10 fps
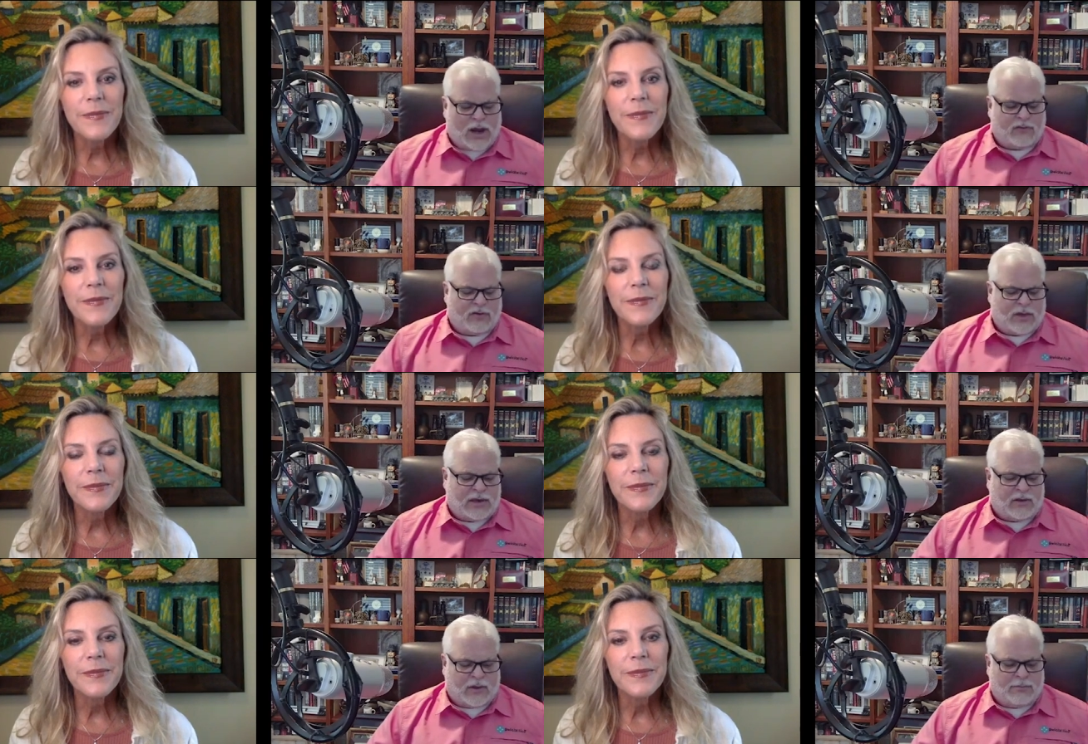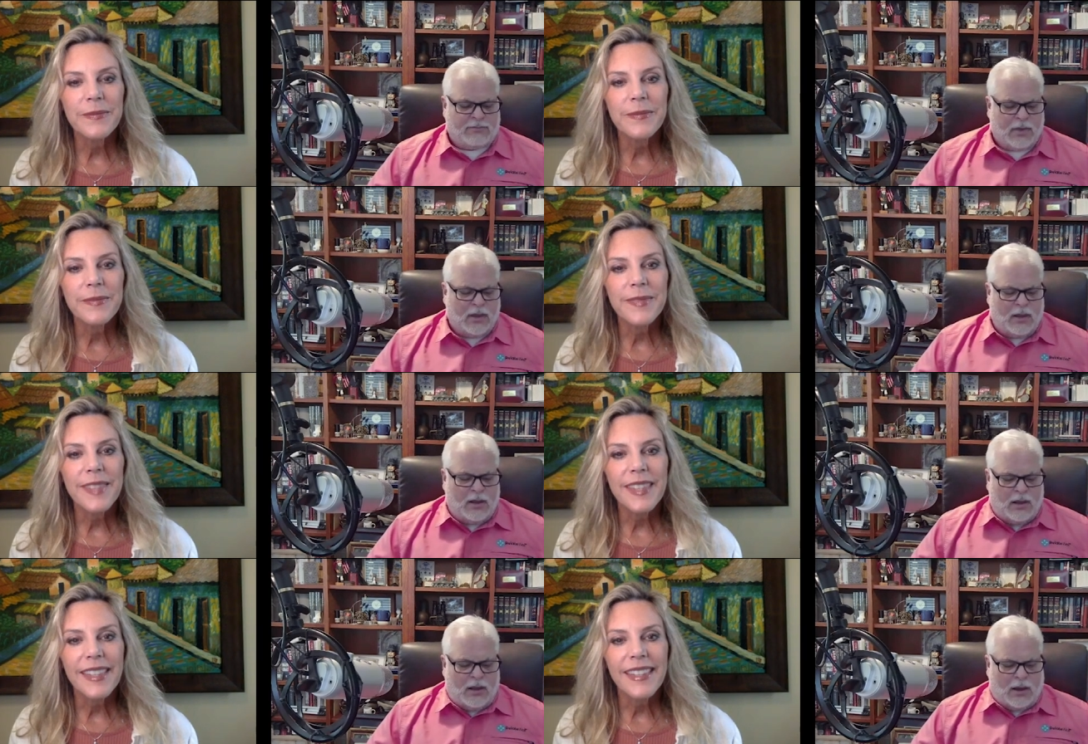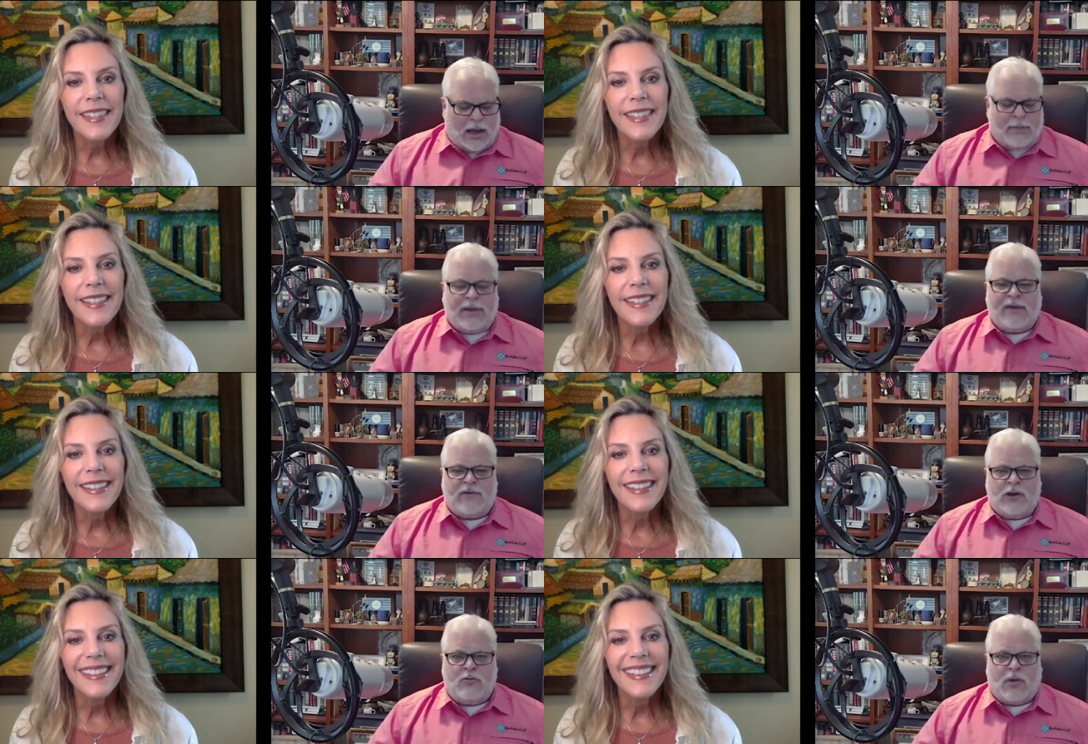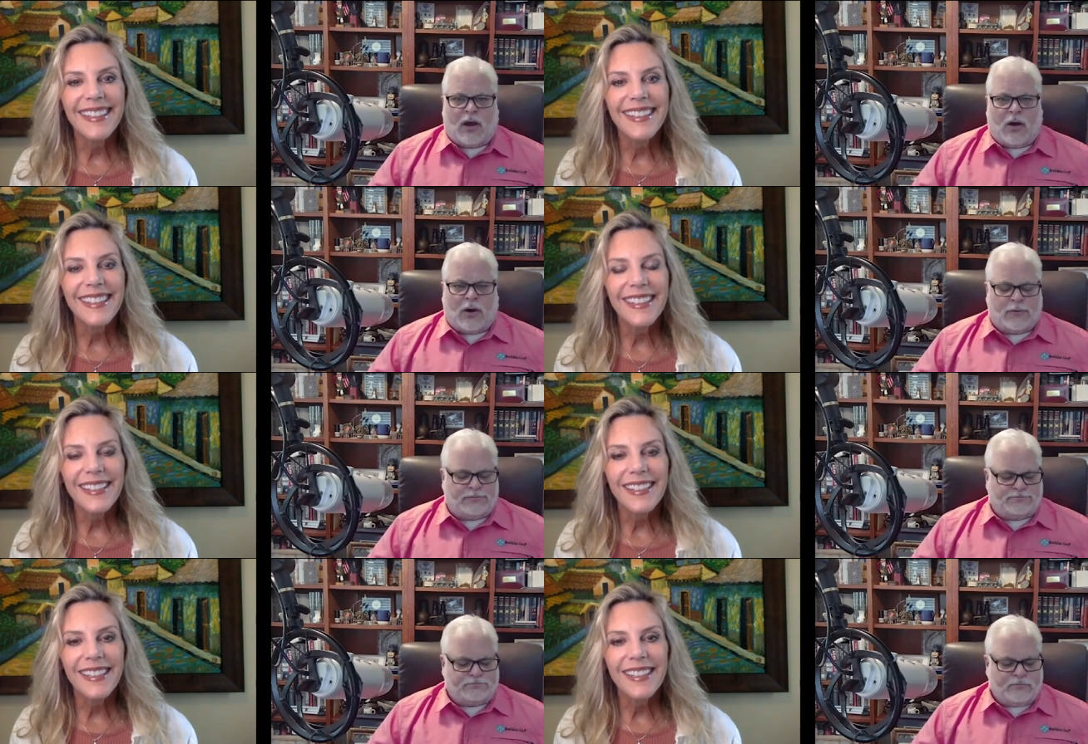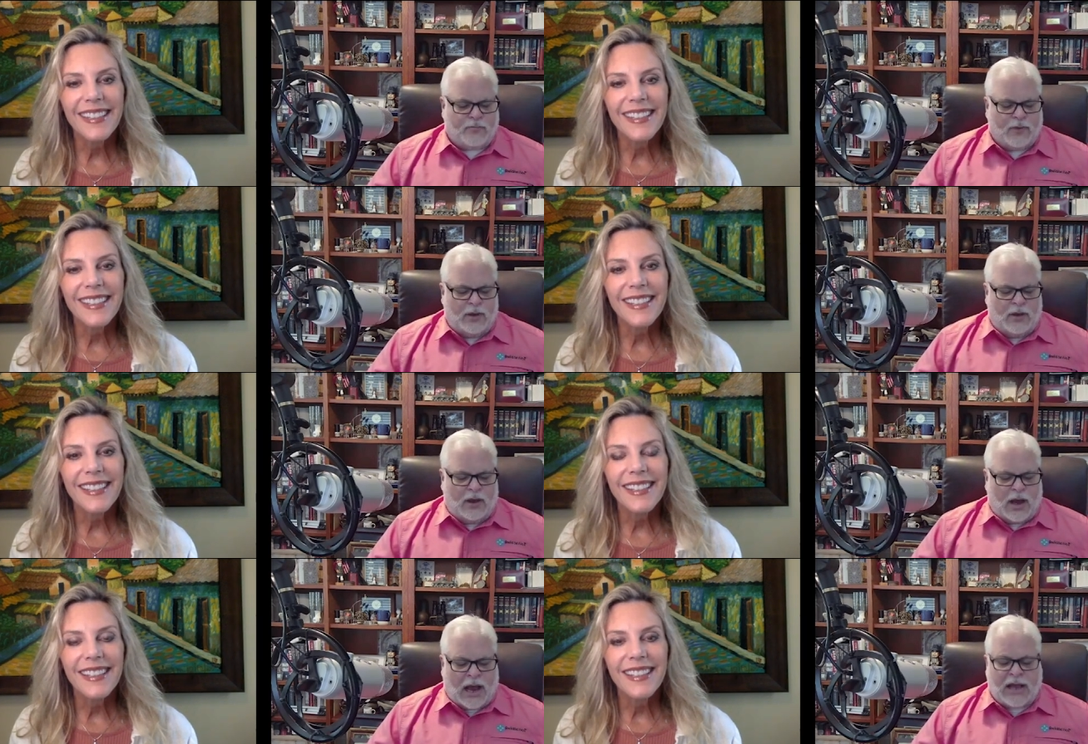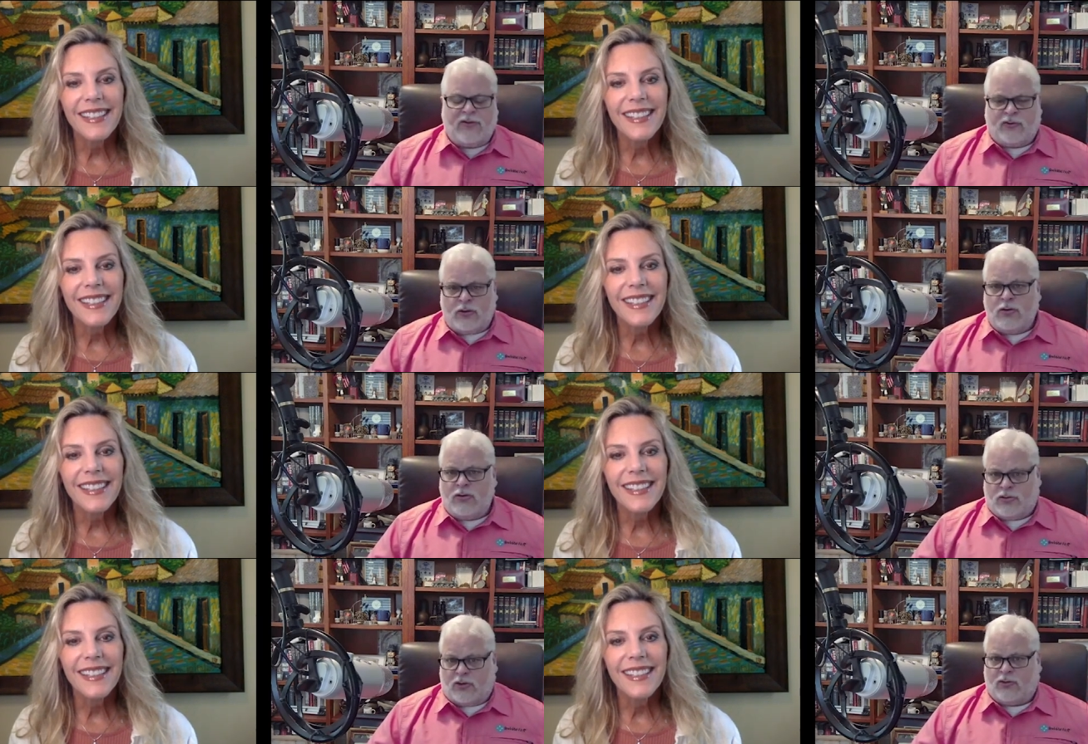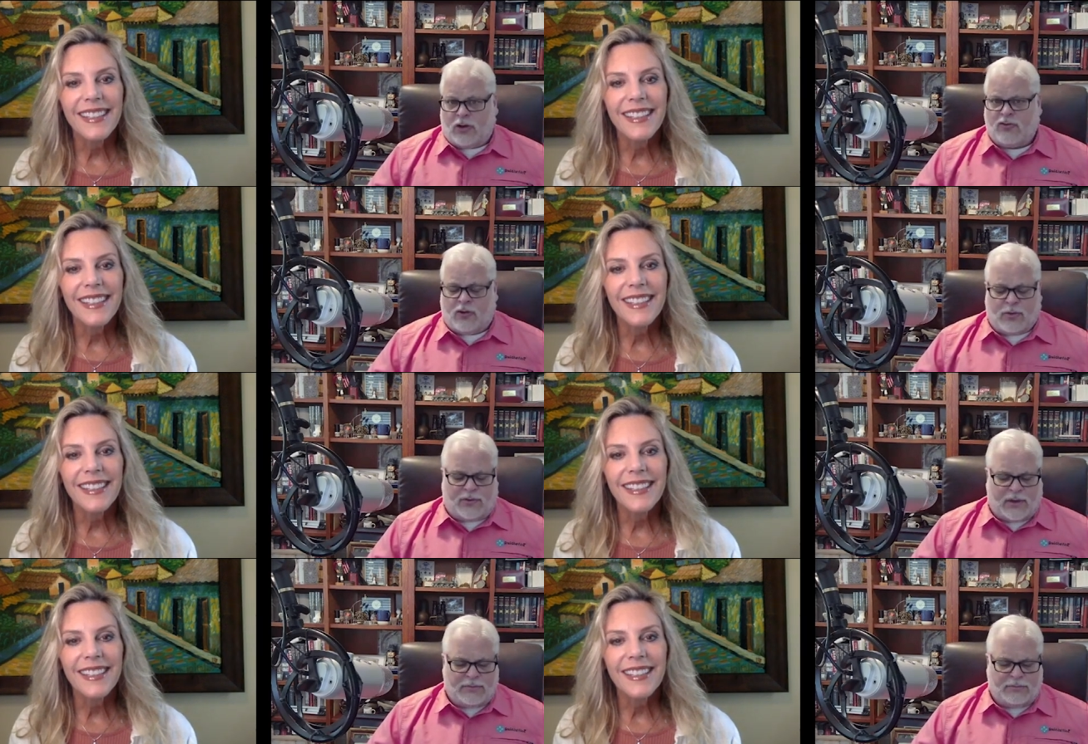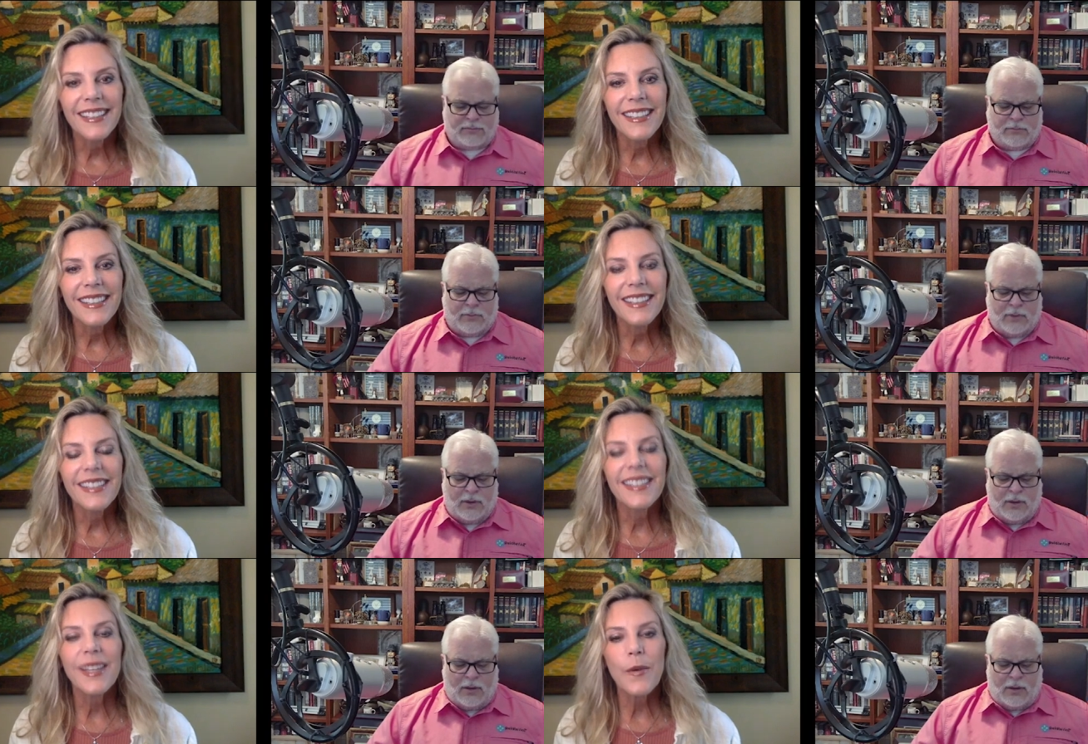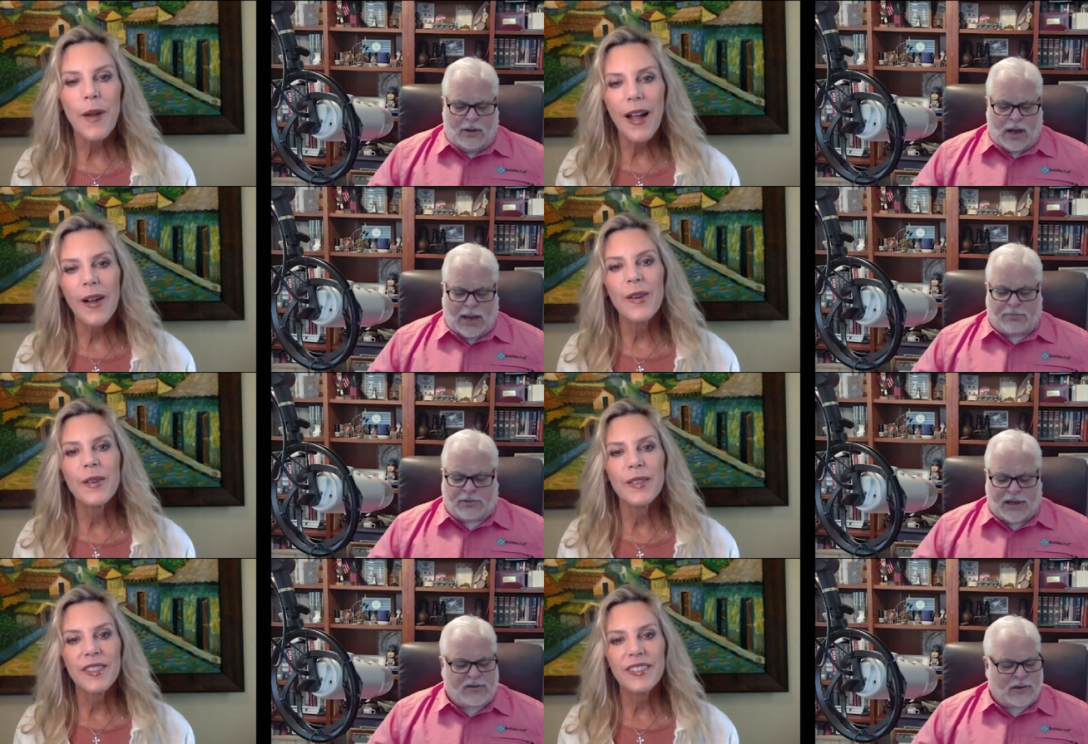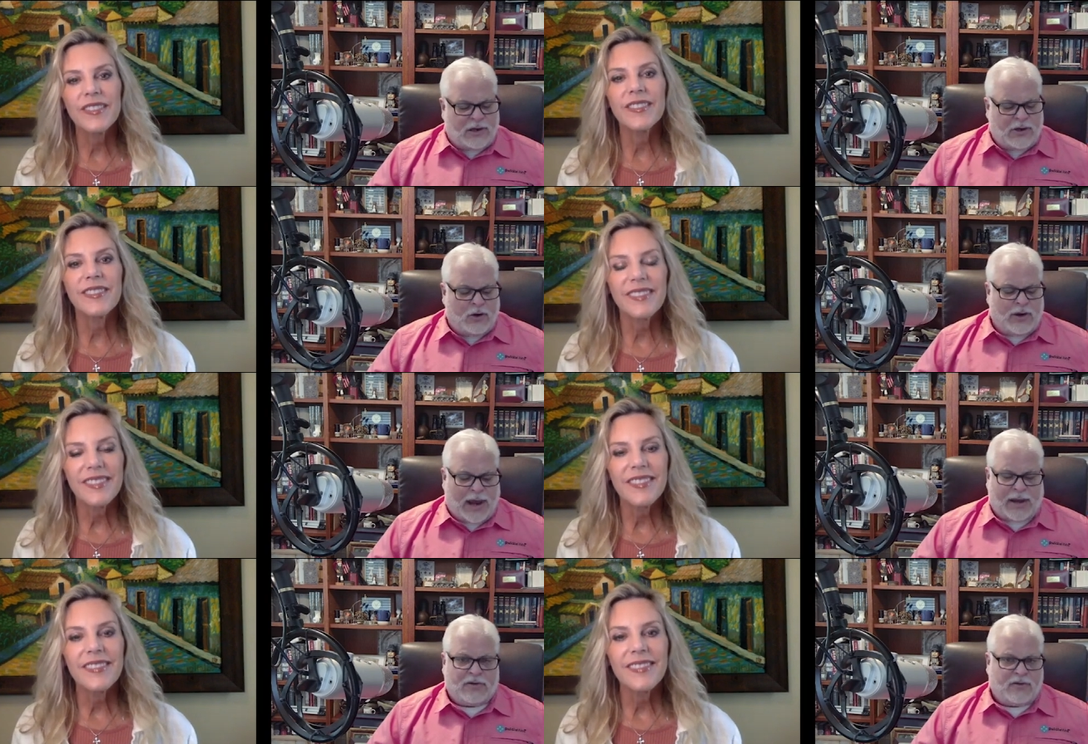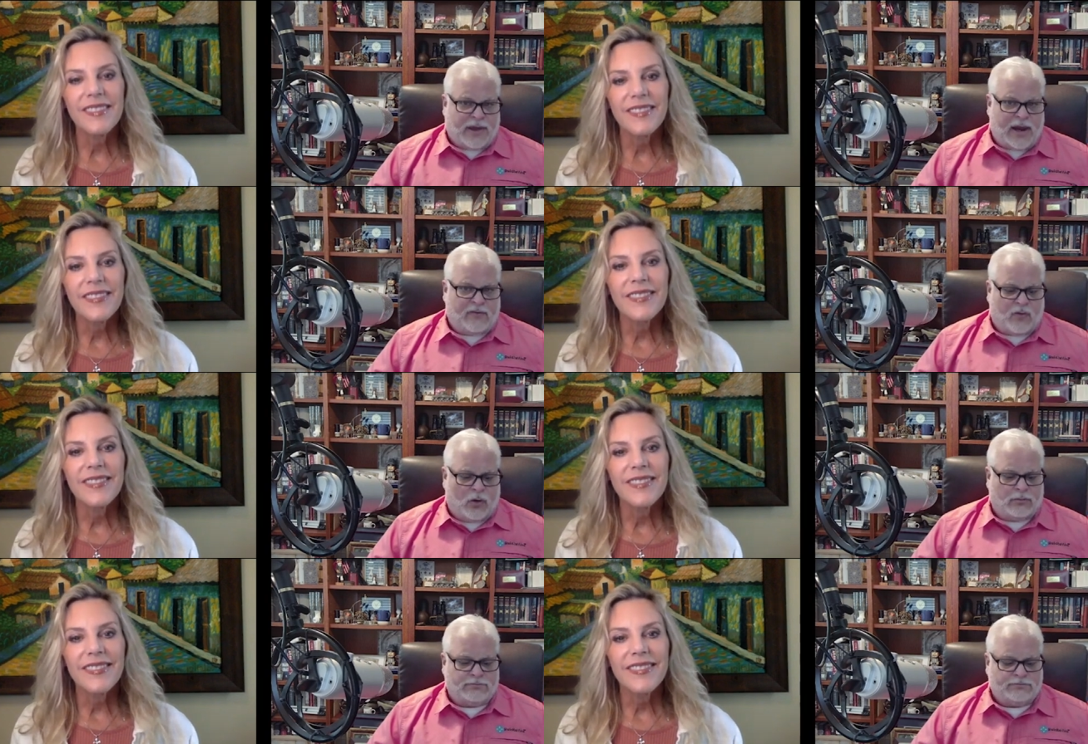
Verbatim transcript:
Speaker 1: actually saying to them. I'm giving you my heart. I choose to trust you with it. I place it in your hands to care for.